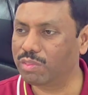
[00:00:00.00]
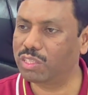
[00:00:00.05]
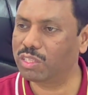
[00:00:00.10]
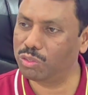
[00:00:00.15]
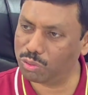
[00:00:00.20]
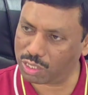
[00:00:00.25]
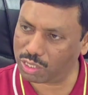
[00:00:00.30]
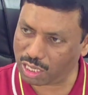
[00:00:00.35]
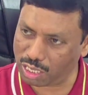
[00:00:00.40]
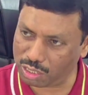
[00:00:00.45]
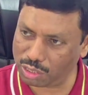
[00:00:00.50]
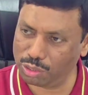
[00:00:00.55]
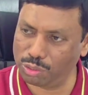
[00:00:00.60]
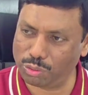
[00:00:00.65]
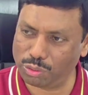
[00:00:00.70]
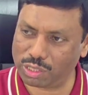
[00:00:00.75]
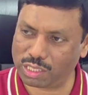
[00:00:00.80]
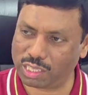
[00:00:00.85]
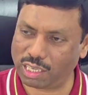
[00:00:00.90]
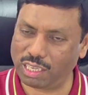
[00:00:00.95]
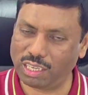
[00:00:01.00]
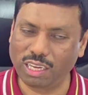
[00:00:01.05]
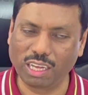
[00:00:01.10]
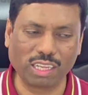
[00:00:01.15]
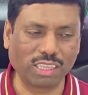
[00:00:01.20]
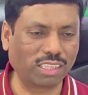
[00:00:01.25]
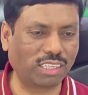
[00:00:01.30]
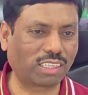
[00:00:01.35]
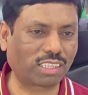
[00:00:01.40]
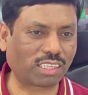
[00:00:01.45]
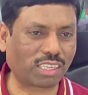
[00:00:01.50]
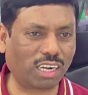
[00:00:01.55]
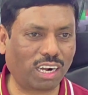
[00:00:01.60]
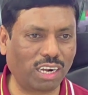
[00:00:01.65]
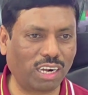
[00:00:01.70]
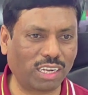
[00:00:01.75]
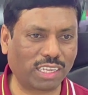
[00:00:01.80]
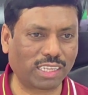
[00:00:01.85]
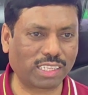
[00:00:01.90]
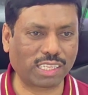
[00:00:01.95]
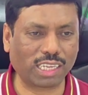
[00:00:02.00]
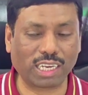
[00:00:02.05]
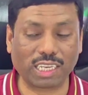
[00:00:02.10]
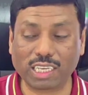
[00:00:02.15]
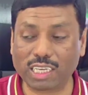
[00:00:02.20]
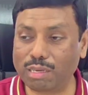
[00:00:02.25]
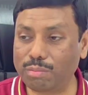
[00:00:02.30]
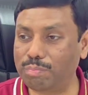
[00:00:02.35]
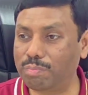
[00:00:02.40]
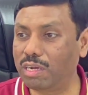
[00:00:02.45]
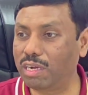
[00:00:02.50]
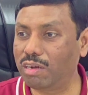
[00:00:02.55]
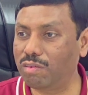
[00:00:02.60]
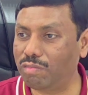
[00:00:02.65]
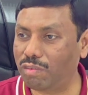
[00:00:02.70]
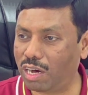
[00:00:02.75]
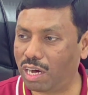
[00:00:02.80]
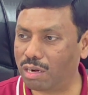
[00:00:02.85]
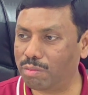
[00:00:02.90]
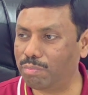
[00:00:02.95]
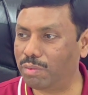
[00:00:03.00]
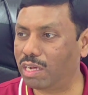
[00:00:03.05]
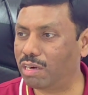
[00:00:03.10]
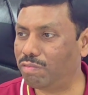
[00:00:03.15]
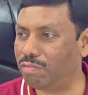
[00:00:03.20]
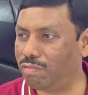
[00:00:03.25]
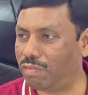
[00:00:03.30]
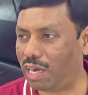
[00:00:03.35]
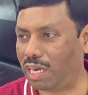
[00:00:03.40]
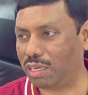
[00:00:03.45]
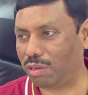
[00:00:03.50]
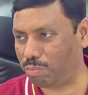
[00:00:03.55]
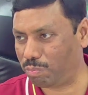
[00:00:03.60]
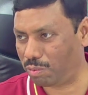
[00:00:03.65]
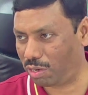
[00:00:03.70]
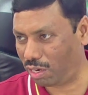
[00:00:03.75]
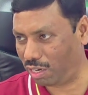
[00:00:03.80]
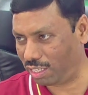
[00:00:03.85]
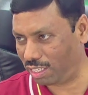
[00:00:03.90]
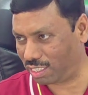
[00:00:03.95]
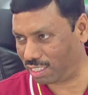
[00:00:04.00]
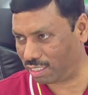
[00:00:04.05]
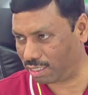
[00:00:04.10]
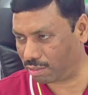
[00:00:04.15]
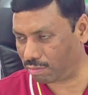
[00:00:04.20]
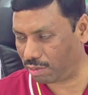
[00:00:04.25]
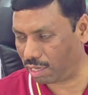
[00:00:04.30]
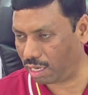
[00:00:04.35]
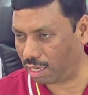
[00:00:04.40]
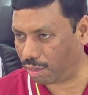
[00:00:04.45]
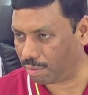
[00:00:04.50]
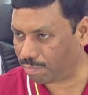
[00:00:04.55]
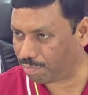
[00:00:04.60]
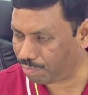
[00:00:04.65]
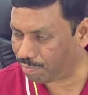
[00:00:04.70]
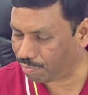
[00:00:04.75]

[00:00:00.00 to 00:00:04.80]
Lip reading: You can use it. That's called as a triple warmer 5 point as well.